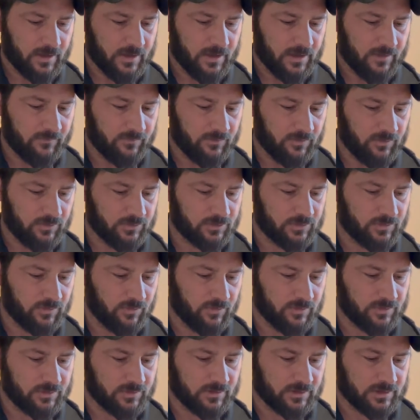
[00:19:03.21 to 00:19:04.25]
if low
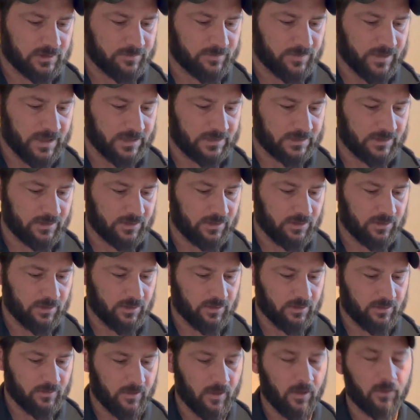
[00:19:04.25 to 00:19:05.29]
scores are expected,
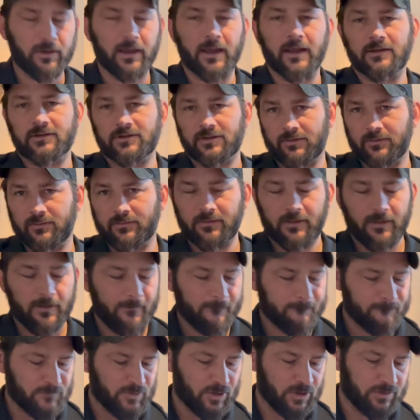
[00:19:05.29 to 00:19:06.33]
okay, so
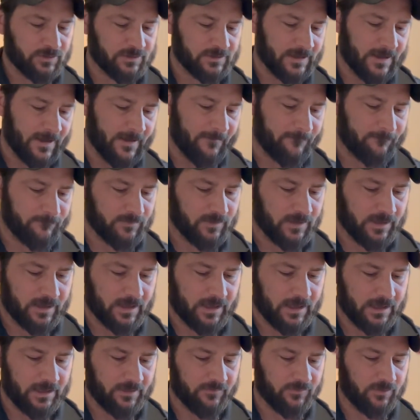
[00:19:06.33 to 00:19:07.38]
there's that. They
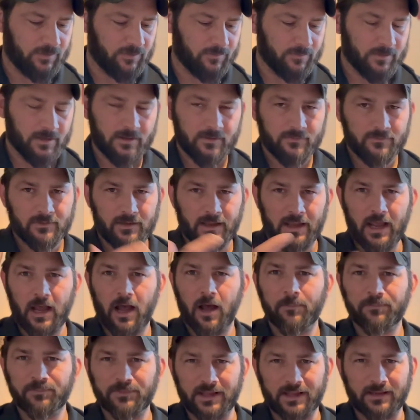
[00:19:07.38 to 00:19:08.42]
kind of give you, they
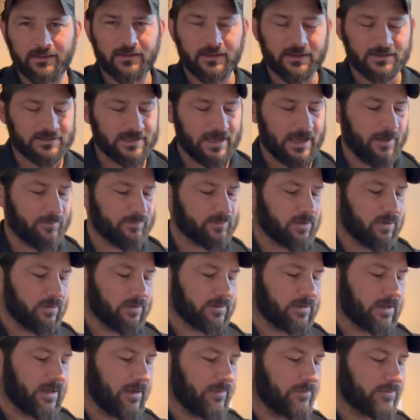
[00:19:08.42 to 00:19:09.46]
update these apps all the
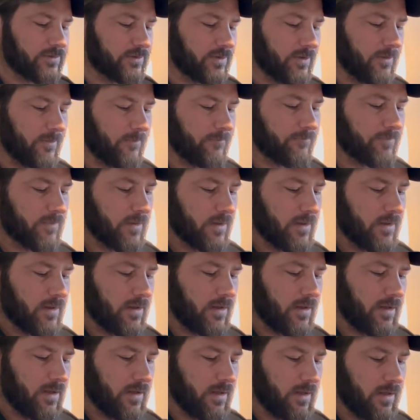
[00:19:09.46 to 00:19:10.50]
time. So
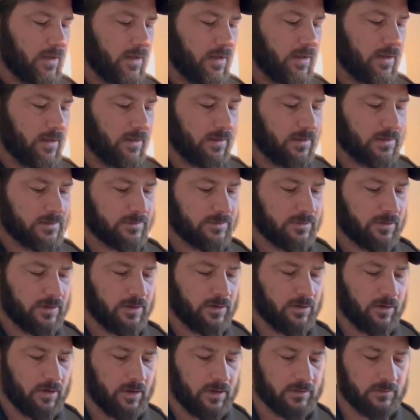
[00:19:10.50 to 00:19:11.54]
let's turn
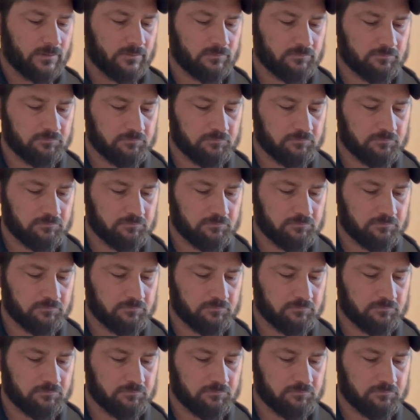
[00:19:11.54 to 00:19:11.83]
it on.